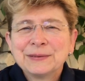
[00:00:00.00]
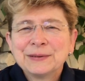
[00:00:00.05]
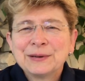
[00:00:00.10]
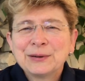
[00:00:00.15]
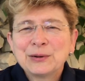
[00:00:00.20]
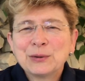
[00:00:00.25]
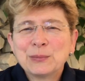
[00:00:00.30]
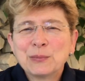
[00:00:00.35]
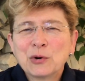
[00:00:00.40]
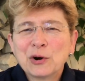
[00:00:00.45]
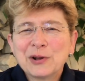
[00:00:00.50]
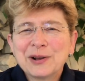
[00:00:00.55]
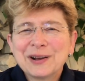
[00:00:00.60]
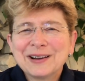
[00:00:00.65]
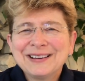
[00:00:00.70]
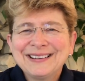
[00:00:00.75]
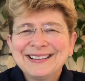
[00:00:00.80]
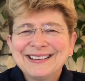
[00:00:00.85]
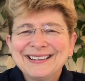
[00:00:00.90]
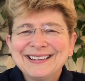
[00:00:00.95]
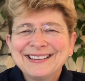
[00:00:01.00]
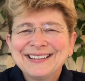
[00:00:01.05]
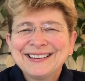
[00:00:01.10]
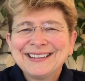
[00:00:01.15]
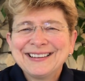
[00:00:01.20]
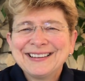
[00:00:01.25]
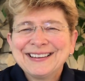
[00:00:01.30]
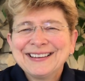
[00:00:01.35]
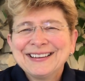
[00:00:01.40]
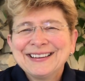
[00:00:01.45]
Good morning.
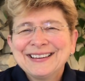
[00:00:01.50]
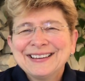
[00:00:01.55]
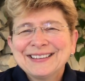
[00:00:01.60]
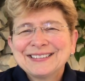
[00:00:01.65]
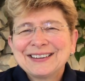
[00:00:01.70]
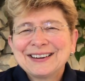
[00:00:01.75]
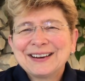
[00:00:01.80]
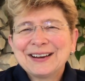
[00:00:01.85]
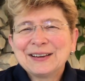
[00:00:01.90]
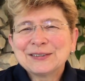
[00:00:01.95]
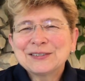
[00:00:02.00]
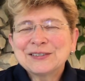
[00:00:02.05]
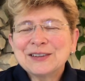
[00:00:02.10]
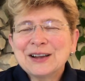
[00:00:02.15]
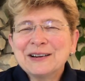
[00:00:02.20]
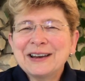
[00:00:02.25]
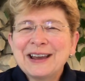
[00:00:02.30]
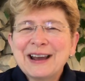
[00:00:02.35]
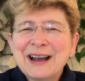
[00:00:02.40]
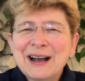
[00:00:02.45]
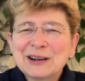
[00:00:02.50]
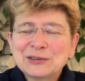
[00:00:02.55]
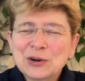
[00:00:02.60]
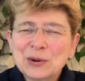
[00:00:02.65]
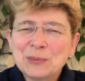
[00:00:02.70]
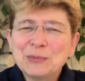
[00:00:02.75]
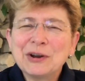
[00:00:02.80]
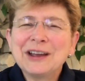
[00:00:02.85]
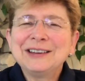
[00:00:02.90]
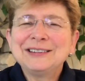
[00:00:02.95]
Today is Sunday,
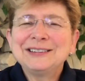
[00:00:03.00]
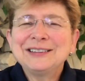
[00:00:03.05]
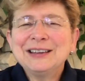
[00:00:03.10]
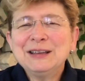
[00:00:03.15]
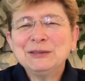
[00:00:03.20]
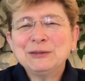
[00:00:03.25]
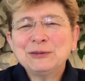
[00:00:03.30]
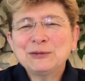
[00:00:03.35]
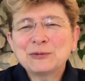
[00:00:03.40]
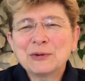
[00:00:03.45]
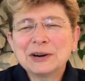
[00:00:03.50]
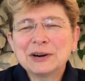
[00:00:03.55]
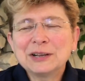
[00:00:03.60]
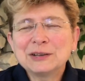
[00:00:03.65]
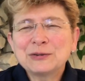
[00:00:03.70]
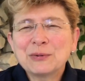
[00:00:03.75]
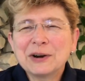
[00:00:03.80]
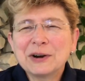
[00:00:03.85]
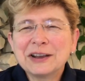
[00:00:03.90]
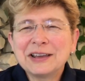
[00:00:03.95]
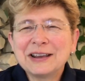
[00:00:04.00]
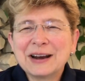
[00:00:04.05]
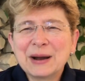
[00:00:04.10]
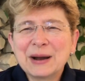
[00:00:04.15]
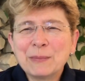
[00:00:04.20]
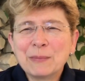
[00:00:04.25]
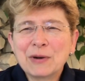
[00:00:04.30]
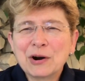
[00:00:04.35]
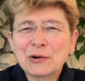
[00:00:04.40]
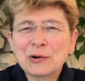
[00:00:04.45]
October 18th, 2020, and
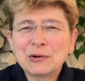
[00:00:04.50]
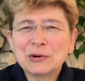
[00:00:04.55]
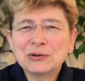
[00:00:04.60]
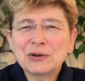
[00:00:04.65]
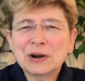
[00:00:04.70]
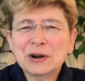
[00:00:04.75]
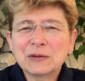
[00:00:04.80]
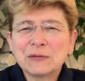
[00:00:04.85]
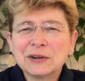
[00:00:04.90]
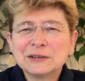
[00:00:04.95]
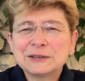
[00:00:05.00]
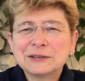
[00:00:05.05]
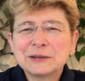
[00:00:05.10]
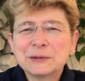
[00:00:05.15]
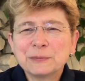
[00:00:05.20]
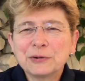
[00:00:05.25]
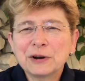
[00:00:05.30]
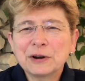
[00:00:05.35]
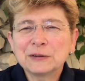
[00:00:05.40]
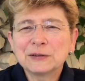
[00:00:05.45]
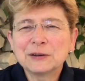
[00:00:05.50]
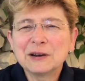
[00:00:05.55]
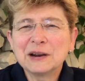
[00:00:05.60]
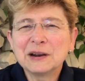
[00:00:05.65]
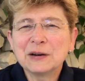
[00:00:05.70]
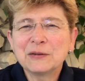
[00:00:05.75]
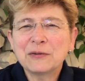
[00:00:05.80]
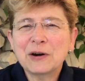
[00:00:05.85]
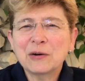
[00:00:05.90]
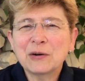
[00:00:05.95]
I'm Margaret Drugovich, the president
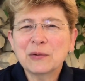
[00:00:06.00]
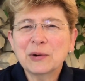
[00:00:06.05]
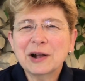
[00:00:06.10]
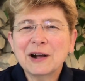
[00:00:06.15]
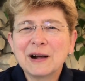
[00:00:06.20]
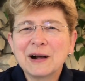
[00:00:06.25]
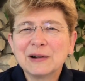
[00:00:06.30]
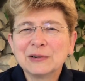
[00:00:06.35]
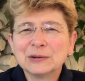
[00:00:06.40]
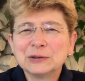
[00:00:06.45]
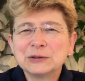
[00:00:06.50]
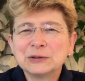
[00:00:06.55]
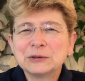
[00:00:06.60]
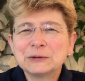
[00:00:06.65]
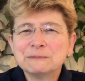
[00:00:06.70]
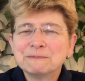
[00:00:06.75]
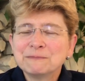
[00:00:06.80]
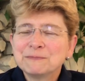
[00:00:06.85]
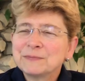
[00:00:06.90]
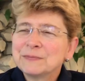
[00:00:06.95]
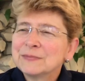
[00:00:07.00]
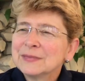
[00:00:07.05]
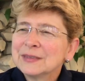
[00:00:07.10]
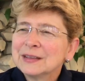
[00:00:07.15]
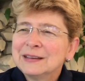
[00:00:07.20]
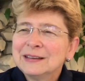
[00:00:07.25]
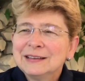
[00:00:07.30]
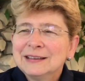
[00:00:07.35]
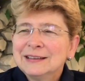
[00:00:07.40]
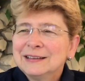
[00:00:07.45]
of Hartwick College.
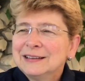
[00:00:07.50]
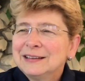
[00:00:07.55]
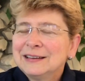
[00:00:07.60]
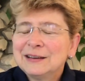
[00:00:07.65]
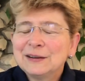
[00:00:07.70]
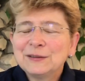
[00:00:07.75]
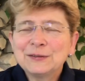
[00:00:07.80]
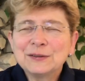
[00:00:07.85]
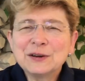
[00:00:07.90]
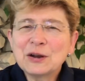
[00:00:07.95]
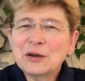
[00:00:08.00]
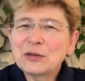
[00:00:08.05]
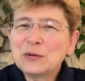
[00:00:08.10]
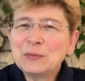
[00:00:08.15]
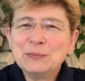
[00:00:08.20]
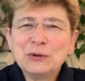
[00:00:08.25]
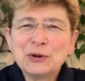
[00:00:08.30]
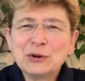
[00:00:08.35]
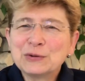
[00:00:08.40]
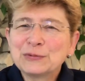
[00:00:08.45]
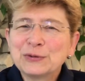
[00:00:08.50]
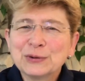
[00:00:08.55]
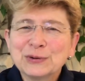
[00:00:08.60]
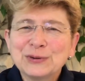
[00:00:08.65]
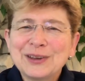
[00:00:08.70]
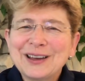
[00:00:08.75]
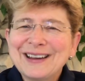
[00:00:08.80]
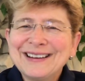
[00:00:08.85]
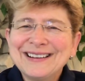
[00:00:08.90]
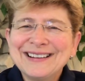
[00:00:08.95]
It is another beautiful
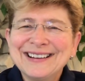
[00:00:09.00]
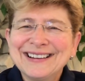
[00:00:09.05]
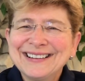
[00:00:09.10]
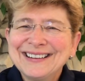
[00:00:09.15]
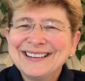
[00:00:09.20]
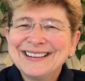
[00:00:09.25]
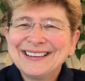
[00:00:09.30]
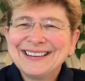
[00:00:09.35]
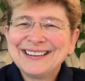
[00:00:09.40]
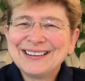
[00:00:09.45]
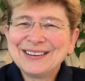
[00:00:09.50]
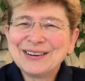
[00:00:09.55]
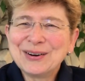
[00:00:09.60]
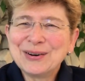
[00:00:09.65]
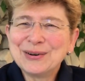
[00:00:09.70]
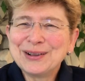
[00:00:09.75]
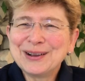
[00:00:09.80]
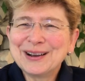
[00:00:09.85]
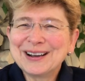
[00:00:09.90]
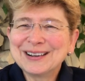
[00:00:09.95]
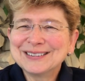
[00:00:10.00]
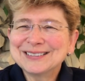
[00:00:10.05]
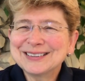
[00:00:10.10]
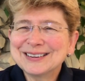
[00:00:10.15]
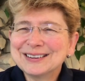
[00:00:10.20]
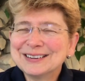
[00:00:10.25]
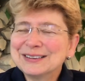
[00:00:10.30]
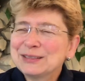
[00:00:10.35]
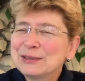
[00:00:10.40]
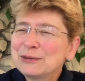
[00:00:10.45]
day in
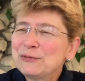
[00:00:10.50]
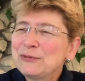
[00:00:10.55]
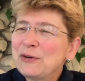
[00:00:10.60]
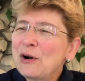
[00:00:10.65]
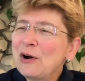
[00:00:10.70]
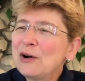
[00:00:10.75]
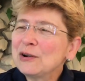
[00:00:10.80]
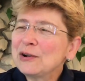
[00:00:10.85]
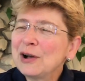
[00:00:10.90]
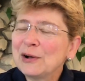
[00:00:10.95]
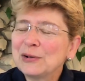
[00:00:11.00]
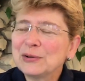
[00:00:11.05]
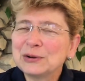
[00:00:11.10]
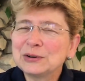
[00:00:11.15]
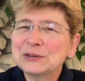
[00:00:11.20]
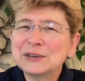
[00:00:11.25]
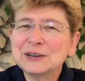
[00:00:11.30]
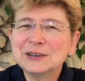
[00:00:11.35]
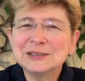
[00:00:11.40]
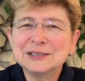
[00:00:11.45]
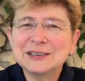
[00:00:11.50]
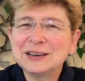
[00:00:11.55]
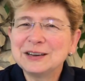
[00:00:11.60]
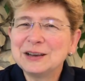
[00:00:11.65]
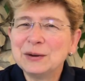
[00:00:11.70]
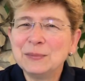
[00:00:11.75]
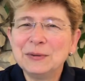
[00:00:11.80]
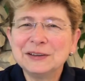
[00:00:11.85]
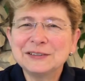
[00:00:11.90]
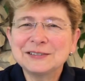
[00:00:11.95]
Oneonta. The fall colors continue
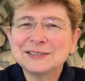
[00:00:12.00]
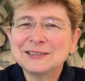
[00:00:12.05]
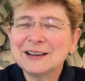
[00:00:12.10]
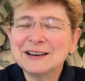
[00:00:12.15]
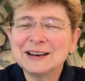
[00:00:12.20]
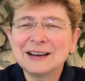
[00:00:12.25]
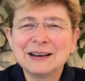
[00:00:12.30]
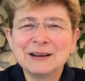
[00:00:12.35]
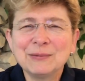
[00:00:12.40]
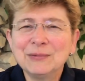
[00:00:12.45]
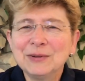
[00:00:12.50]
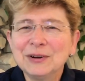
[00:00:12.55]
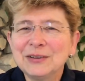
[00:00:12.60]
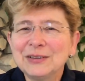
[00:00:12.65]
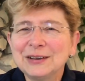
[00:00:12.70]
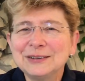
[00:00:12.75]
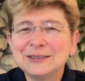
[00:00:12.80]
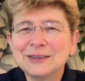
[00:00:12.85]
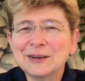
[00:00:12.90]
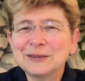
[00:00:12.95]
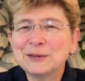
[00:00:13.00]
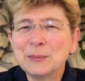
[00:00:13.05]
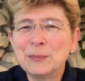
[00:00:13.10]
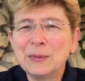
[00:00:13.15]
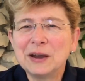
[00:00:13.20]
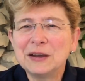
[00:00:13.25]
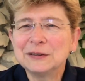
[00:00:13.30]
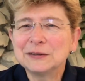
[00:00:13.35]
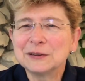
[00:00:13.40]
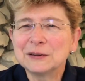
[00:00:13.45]
to be stunning, really just
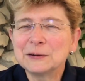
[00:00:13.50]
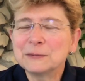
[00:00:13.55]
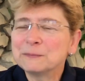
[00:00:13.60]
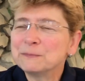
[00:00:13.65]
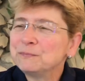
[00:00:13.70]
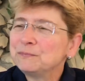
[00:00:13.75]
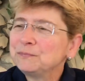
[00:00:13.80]
amazing.